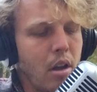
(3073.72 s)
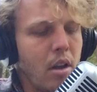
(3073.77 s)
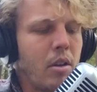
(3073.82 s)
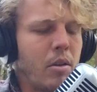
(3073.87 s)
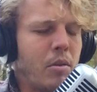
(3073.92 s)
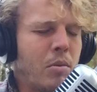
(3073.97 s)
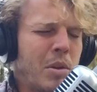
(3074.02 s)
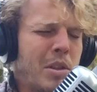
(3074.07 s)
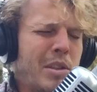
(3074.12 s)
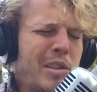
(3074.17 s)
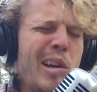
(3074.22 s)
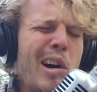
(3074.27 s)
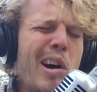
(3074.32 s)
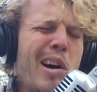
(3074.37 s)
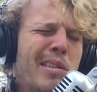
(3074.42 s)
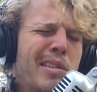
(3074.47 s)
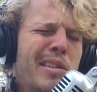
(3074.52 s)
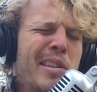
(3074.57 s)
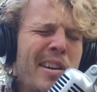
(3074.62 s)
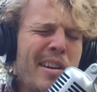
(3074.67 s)
We
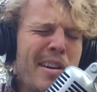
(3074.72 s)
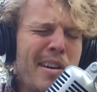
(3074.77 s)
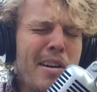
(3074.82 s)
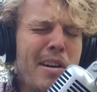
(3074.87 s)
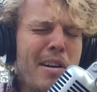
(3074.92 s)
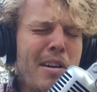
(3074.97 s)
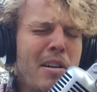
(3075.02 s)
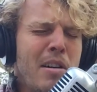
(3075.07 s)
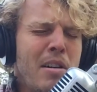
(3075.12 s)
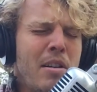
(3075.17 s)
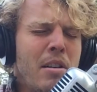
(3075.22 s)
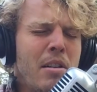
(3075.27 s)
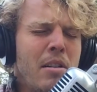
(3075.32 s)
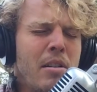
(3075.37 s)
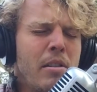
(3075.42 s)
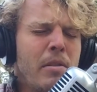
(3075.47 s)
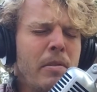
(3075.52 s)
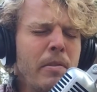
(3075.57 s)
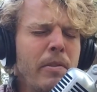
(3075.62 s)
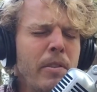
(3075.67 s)
talked
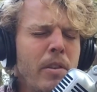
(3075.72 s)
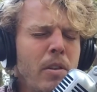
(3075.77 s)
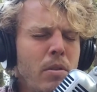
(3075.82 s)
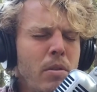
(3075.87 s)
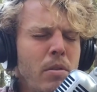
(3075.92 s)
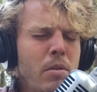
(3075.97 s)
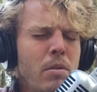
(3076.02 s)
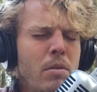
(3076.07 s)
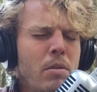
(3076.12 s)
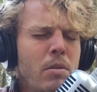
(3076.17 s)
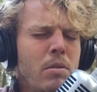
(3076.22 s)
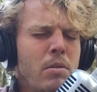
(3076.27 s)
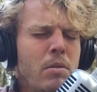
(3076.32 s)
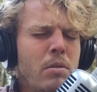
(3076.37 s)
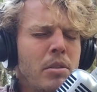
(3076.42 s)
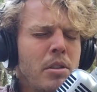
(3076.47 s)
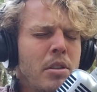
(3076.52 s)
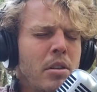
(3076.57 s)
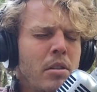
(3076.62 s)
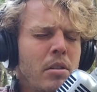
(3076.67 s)
of
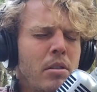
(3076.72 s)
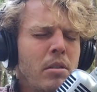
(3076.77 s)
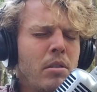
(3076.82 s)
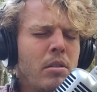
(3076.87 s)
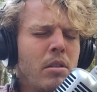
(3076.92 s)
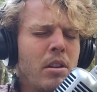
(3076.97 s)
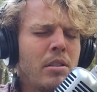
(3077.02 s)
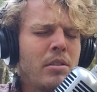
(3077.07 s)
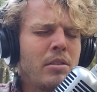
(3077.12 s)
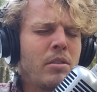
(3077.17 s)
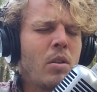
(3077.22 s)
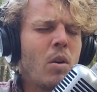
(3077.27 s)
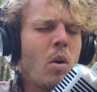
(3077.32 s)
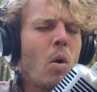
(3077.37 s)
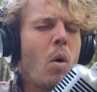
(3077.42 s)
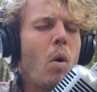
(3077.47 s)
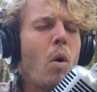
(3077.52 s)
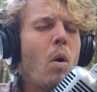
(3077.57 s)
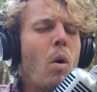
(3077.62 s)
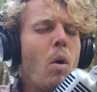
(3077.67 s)
future, and
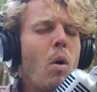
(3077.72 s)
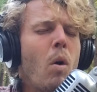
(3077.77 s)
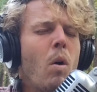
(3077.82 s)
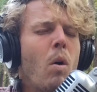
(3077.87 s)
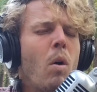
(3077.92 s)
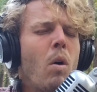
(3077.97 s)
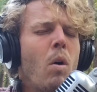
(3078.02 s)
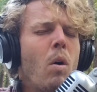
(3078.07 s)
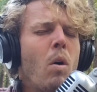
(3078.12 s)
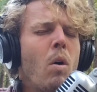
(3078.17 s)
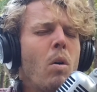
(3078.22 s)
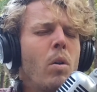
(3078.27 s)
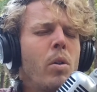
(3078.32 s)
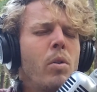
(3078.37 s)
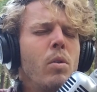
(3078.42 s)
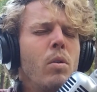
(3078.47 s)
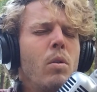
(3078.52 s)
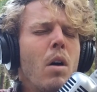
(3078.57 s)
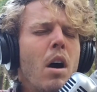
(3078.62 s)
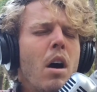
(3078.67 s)
all the
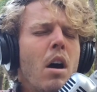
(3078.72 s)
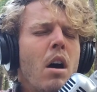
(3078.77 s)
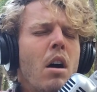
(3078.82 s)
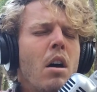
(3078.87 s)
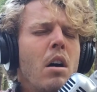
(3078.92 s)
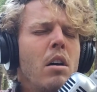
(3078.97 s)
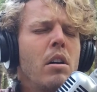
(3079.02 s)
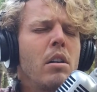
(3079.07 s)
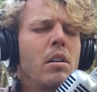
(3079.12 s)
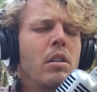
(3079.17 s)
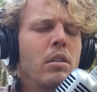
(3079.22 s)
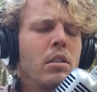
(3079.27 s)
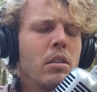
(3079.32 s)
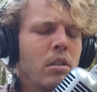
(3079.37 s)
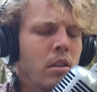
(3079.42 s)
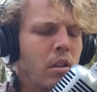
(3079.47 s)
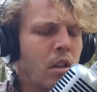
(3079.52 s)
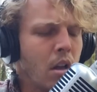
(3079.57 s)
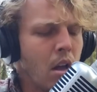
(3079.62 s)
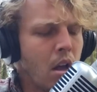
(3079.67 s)
while
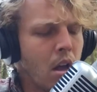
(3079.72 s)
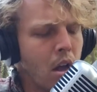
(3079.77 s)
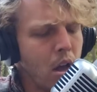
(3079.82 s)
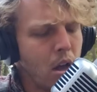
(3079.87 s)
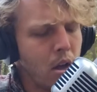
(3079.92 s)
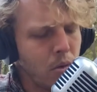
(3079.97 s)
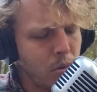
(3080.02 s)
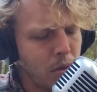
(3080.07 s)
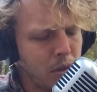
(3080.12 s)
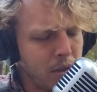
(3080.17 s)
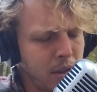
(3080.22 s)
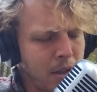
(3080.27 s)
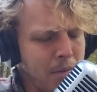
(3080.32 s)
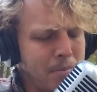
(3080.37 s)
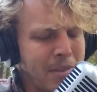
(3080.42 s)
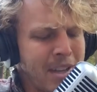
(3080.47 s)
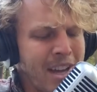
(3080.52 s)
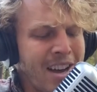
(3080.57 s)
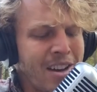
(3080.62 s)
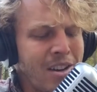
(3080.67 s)
we slipped
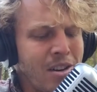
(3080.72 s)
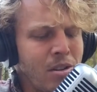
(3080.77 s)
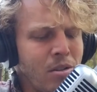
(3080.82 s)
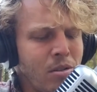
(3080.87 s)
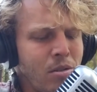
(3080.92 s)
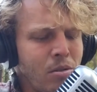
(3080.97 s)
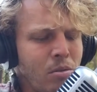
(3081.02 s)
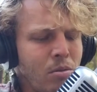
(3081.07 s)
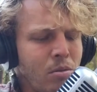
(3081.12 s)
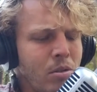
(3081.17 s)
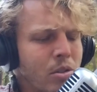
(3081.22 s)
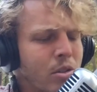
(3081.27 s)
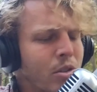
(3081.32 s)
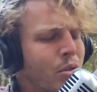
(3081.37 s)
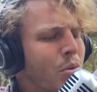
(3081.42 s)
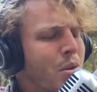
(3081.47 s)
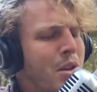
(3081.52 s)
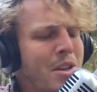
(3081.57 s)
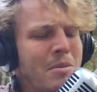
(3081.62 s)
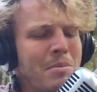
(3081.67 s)
down a
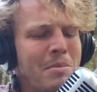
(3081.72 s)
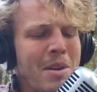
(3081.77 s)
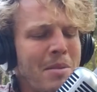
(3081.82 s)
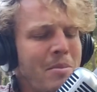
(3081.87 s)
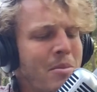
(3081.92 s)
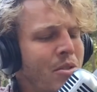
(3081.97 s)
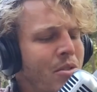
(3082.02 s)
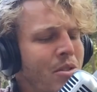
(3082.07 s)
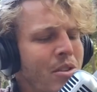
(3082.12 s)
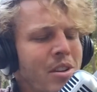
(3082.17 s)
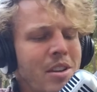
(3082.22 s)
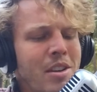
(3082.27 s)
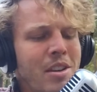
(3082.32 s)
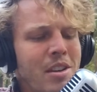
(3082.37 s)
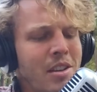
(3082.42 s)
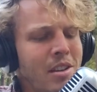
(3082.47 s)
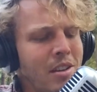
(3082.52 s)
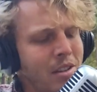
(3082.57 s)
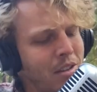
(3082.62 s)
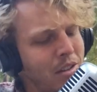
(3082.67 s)
sweet
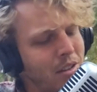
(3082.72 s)
memory.